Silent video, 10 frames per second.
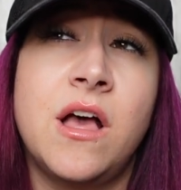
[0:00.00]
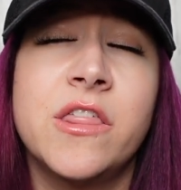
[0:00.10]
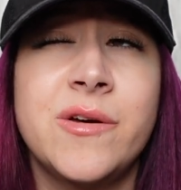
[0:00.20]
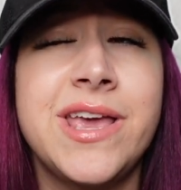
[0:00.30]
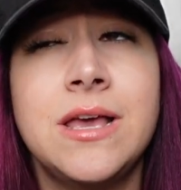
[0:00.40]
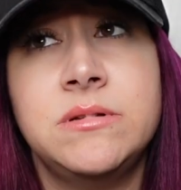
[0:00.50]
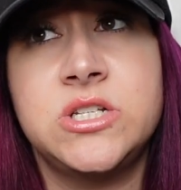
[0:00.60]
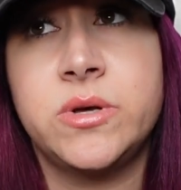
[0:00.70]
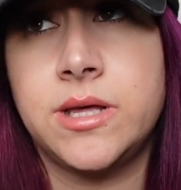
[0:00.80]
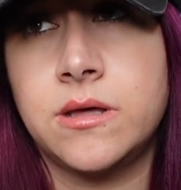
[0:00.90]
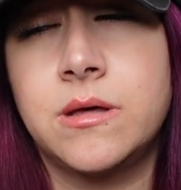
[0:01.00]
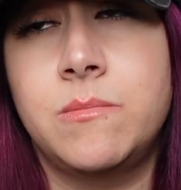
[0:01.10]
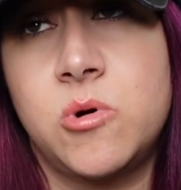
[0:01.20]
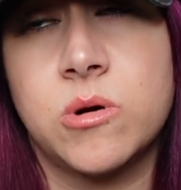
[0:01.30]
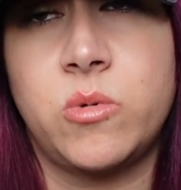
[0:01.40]
Although I am doing
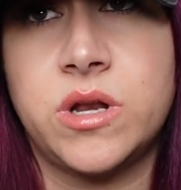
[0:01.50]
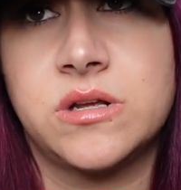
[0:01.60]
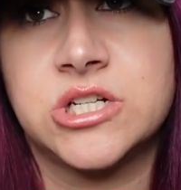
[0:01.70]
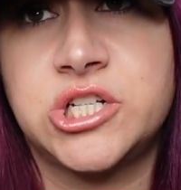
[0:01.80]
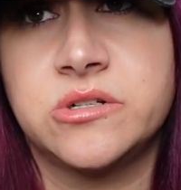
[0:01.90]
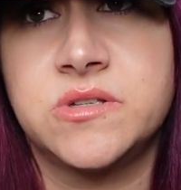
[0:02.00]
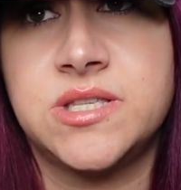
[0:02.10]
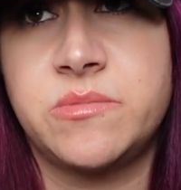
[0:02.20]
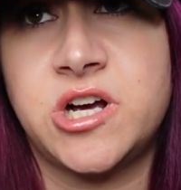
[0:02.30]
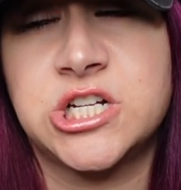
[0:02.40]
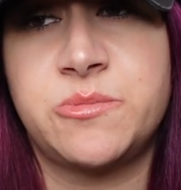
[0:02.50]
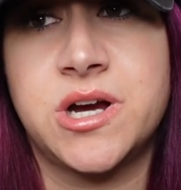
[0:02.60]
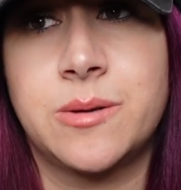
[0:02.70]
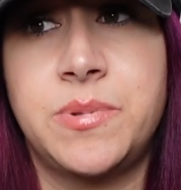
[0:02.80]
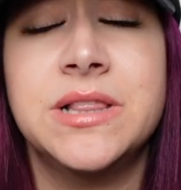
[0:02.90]
more Whatnot shows than
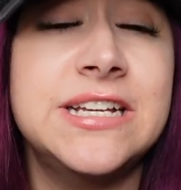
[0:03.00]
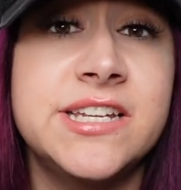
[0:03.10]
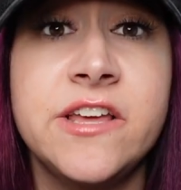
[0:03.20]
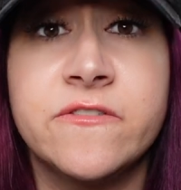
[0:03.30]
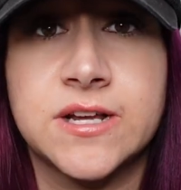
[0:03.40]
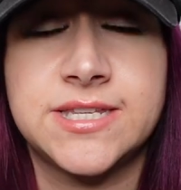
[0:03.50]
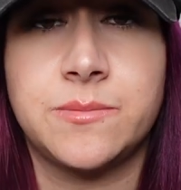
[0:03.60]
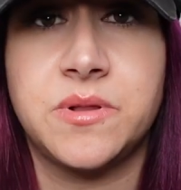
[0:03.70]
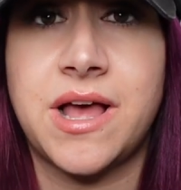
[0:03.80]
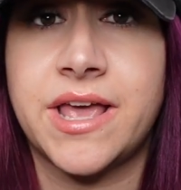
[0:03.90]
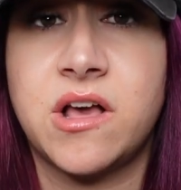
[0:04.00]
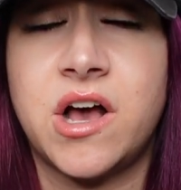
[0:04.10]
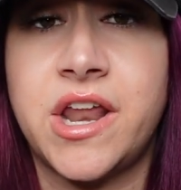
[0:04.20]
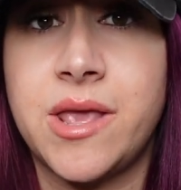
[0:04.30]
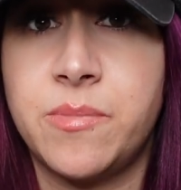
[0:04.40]
Poshmark, but like today, for example, I
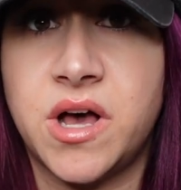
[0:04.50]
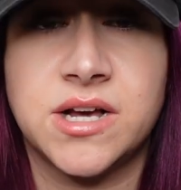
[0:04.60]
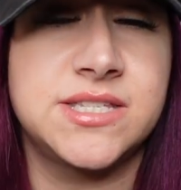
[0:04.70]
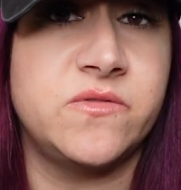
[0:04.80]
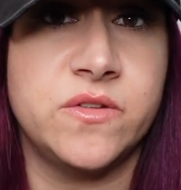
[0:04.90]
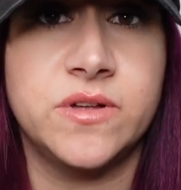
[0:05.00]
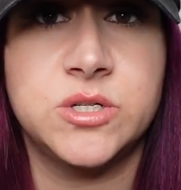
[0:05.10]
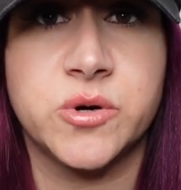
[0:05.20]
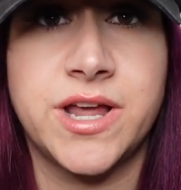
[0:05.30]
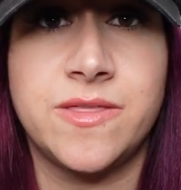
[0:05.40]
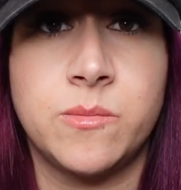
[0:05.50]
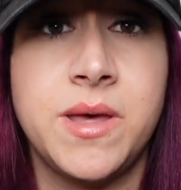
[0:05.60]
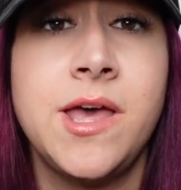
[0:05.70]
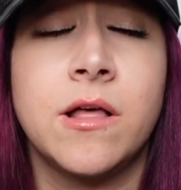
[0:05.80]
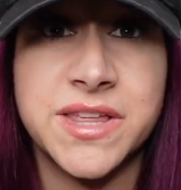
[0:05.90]
got a box of inventory in the
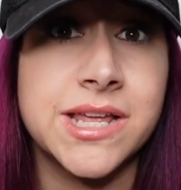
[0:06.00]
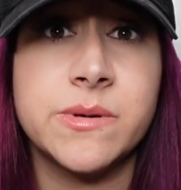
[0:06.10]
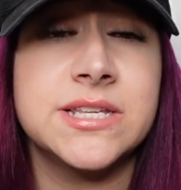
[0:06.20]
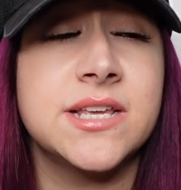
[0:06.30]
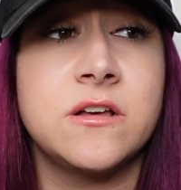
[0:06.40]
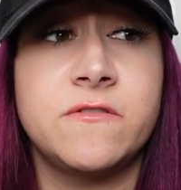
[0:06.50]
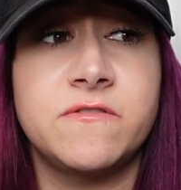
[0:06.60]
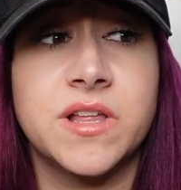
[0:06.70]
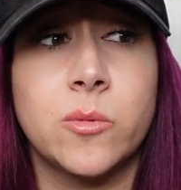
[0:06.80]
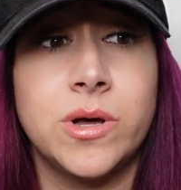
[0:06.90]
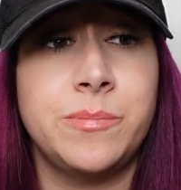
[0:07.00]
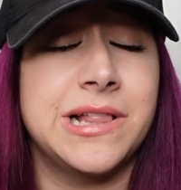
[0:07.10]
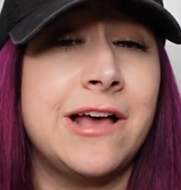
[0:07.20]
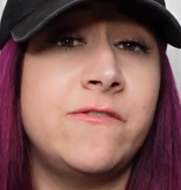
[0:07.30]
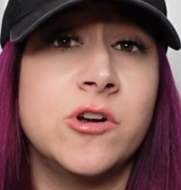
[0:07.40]
mail. I'm thinking to myself, like, what
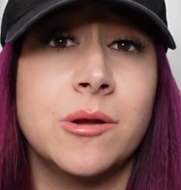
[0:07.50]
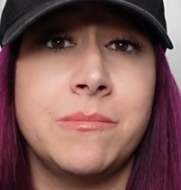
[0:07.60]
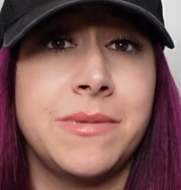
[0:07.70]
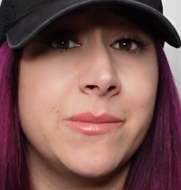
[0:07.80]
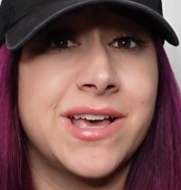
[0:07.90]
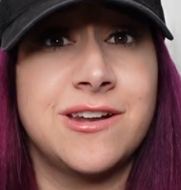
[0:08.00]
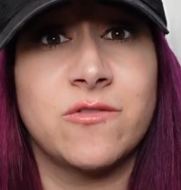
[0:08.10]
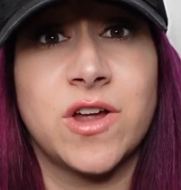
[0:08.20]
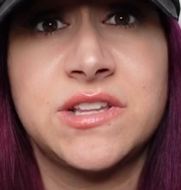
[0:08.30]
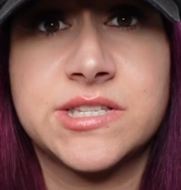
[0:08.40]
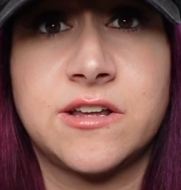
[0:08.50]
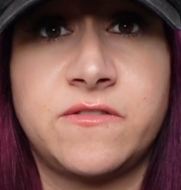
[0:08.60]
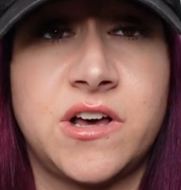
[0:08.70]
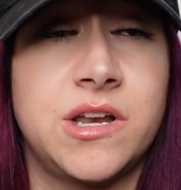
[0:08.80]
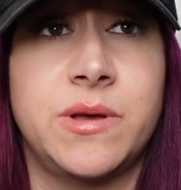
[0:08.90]
platform am I going to this
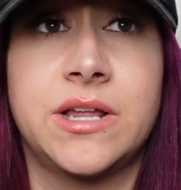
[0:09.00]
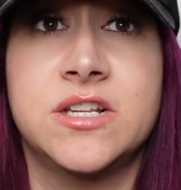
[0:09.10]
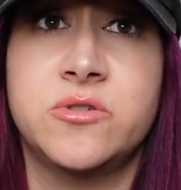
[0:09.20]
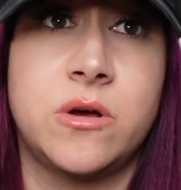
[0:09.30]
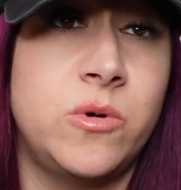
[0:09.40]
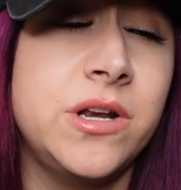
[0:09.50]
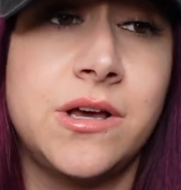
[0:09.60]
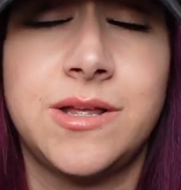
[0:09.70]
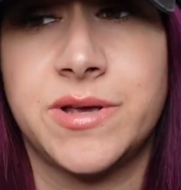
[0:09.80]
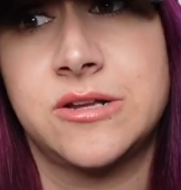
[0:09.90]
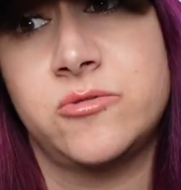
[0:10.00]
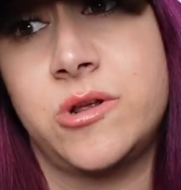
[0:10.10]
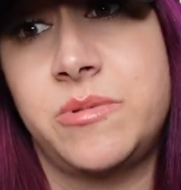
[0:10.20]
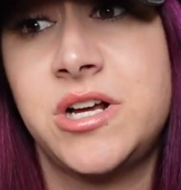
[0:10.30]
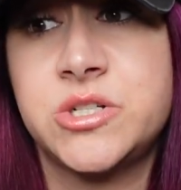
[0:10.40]
stuff on? Am I going to do it on Whatnot? Am I going to do it
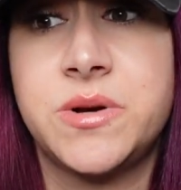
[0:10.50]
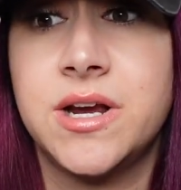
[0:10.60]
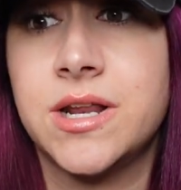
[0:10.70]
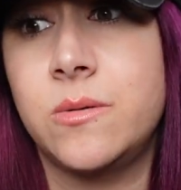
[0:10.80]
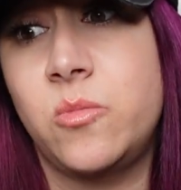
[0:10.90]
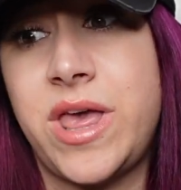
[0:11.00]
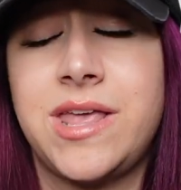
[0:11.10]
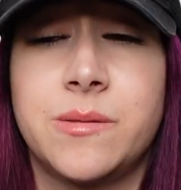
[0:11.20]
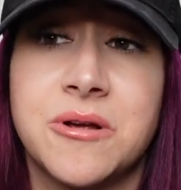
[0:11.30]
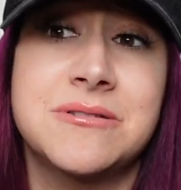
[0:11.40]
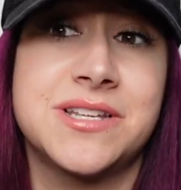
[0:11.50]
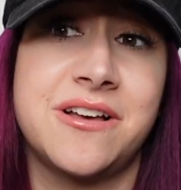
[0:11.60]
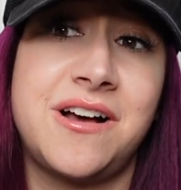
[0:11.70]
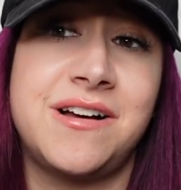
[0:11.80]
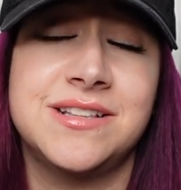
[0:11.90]
on Poshmark? And I'm weighing the pros and
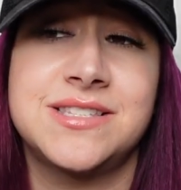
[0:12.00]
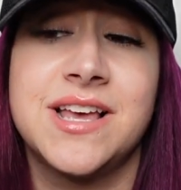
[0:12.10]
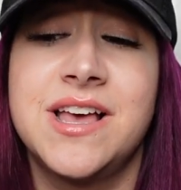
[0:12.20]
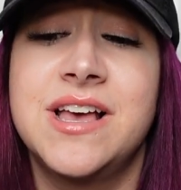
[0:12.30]
cons.